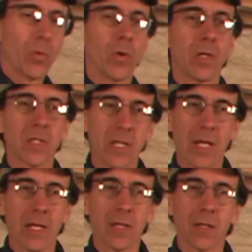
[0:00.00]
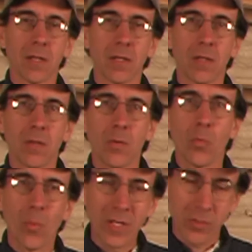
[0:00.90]
oil tank,
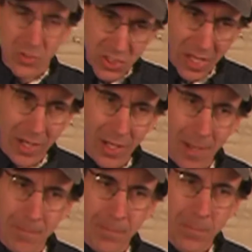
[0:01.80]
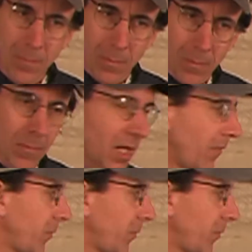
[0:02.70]
when you set it up, if